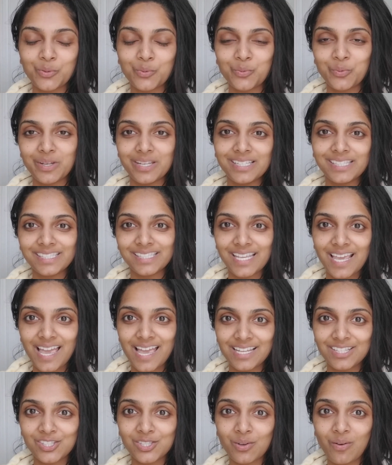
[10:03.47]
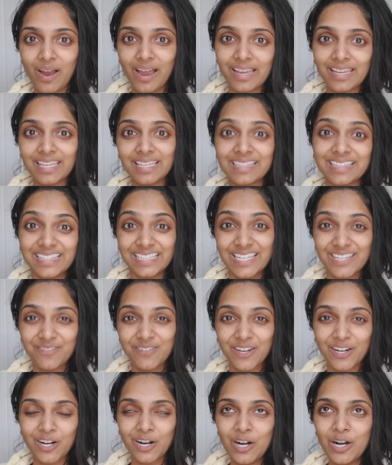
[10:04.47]
to reset so I can
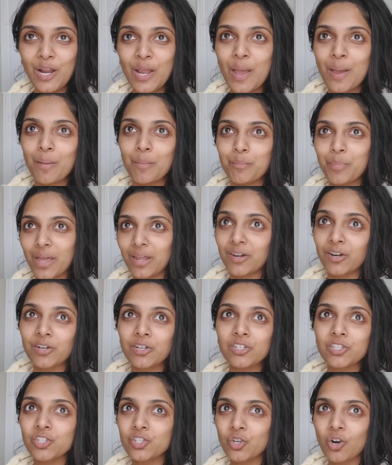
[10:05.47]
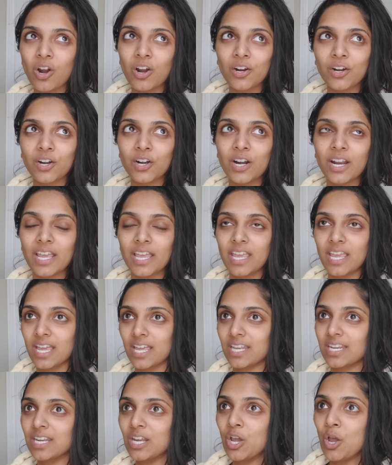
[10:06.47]
leave here better, stronger,
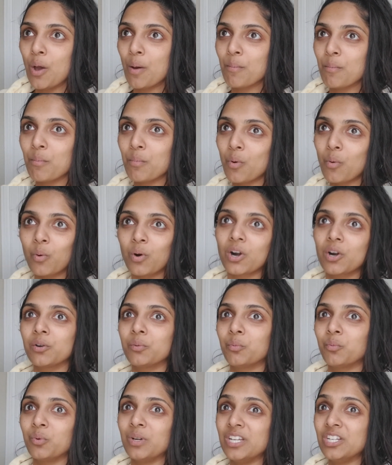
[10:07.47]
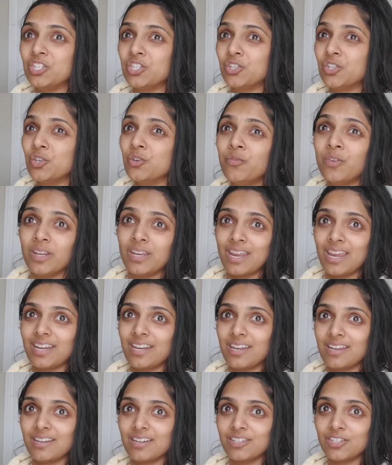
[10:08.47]
and more
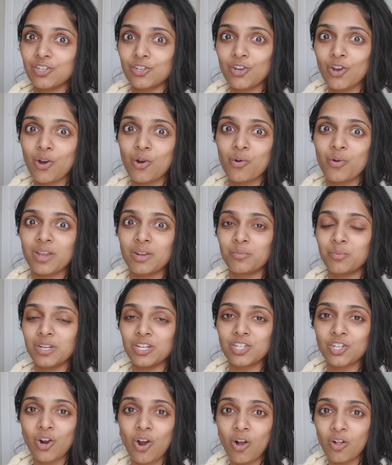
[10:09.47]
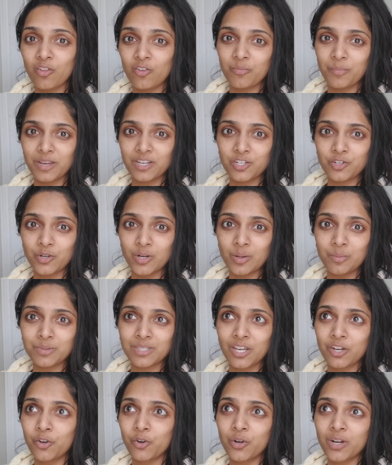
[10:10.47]
rejuvenated to go and reach all of my
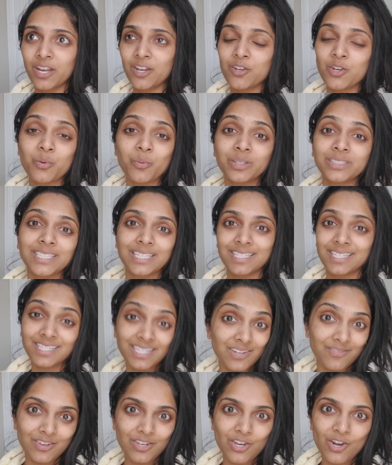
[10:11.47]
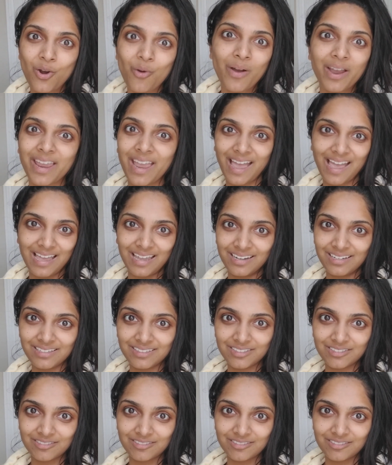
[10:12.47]
dreams and create new ones I didn't even know I had.